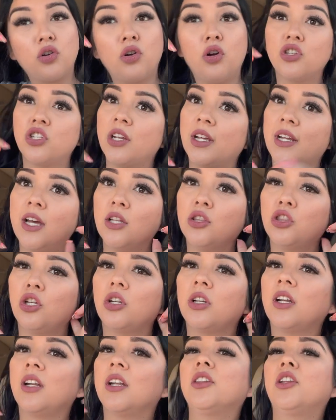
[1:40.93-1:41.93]
go check out
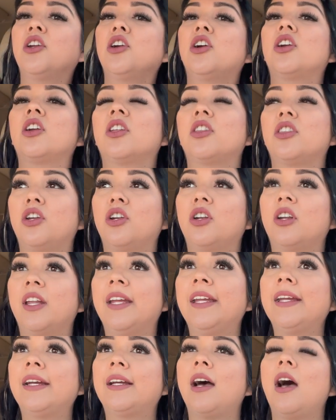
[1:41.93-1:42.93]
their
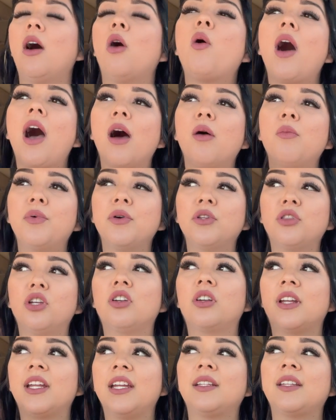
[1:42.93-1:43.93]
link. Well, I'll put
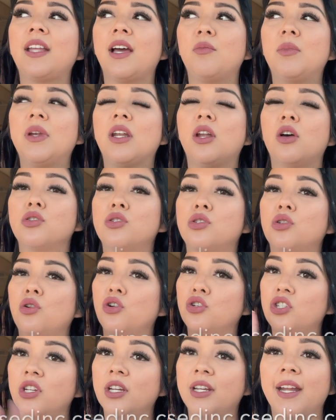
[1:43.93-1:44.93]
their link down below. So
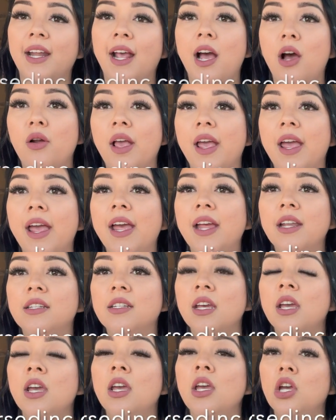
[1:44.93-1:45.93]
go check it out and
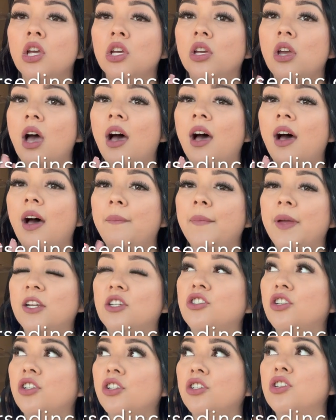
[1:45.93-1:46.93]
make
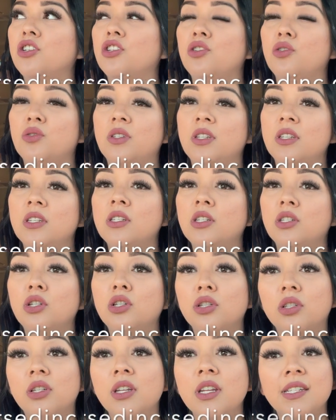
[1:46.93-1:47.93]
sure to use his
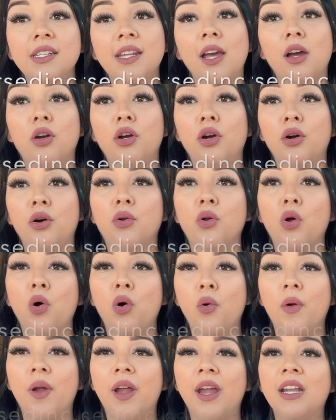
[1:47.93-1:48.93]
discount code
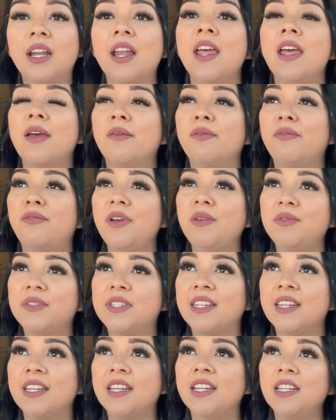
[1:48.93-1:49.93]

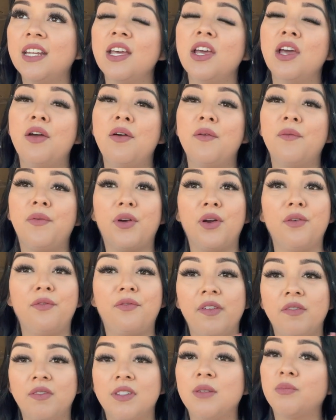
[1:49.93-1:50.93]
Joel15 for
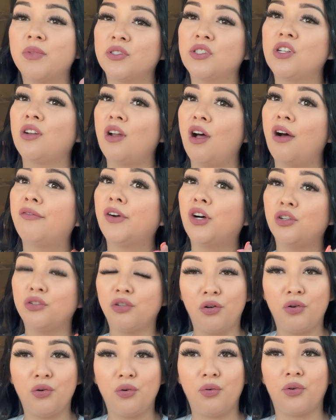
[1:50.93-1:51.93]
15% off on
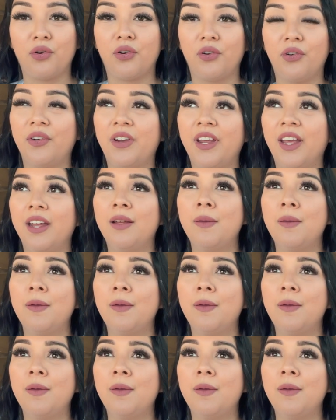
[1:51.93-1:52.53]
your order. Okay.